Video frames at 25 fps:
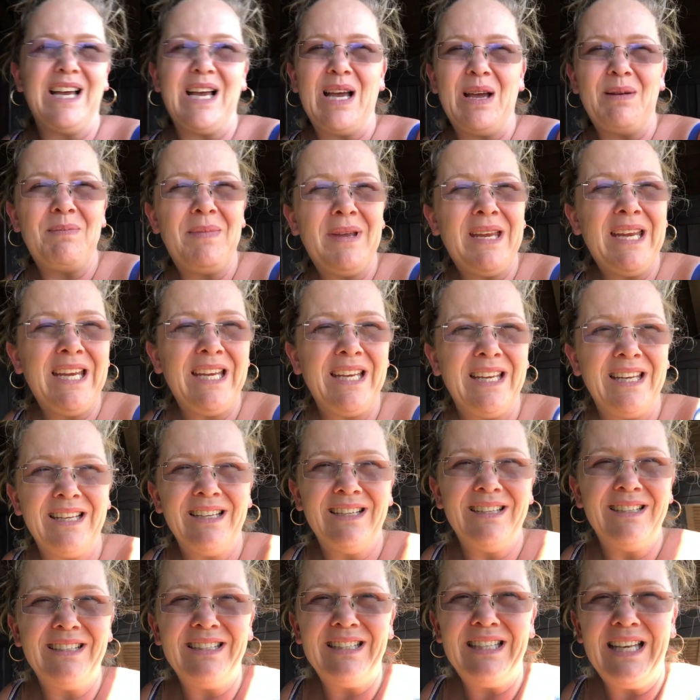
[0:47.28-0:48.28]
I mean,
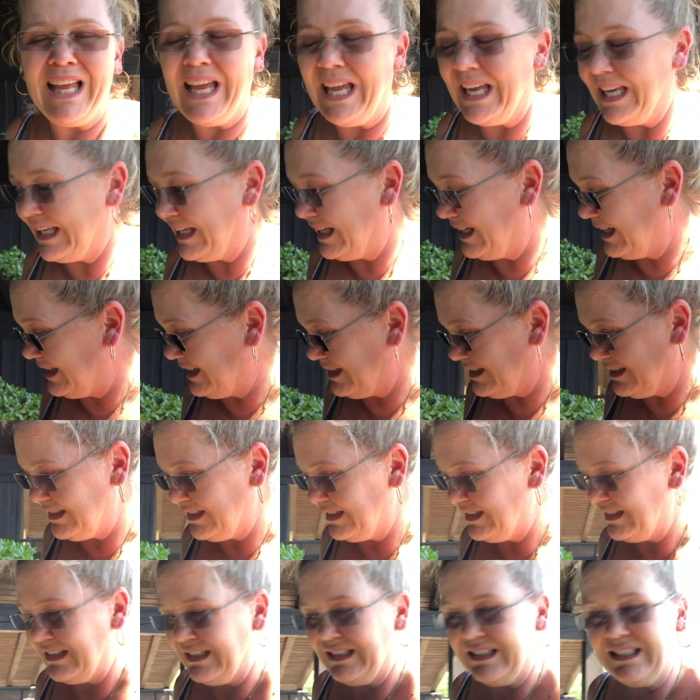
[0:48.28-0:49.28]
like,
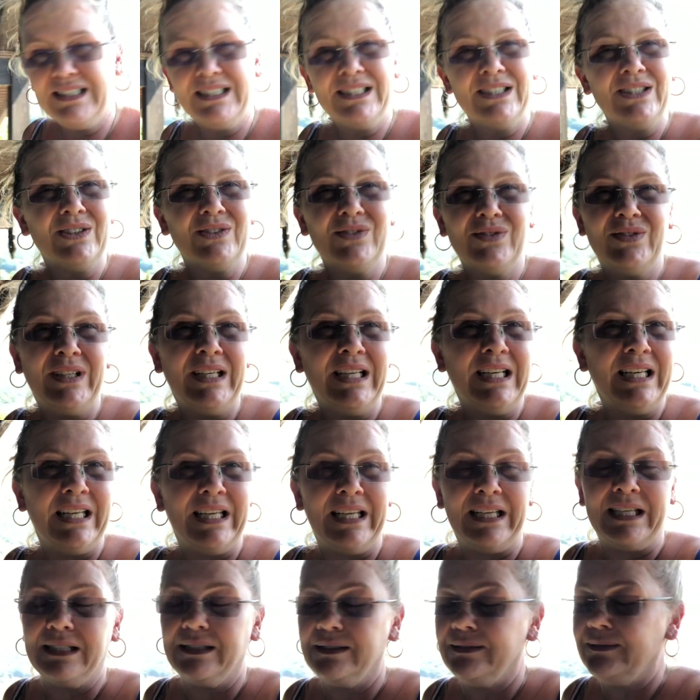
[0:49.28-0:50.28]

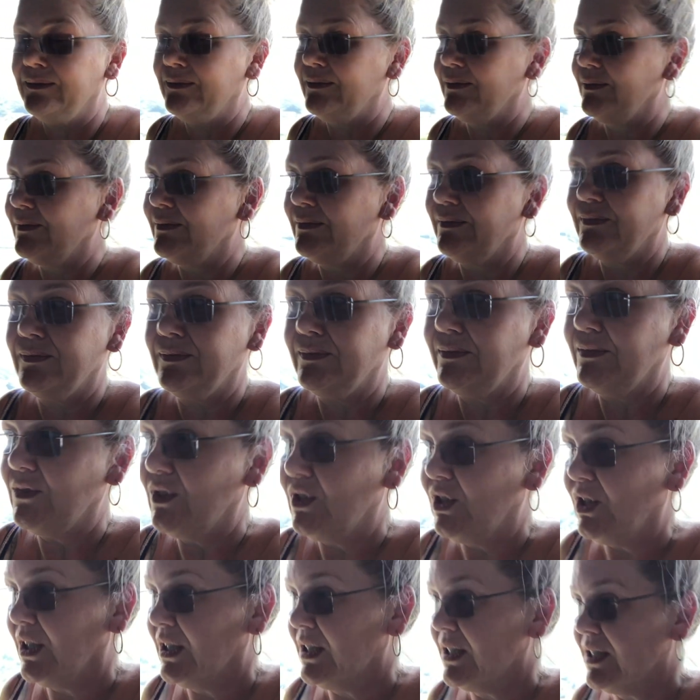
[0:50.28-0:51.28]
really,
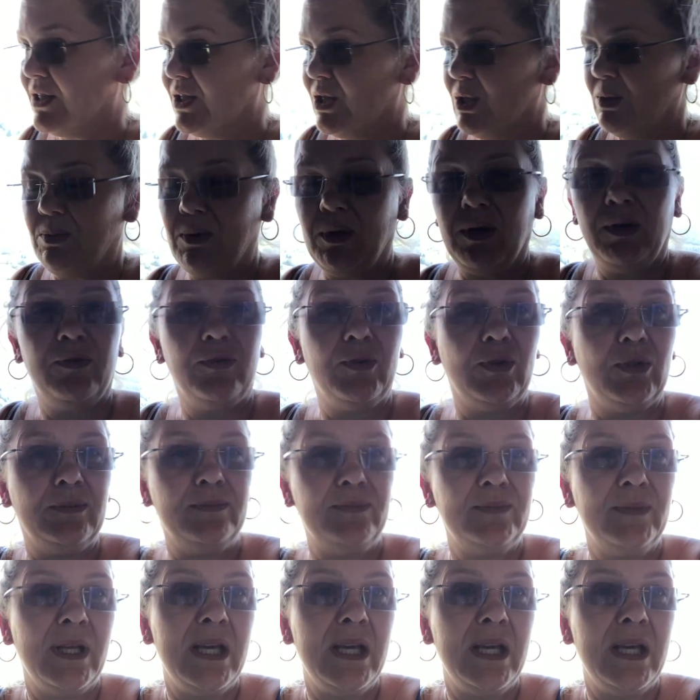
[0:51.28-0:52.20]
just so beautiful.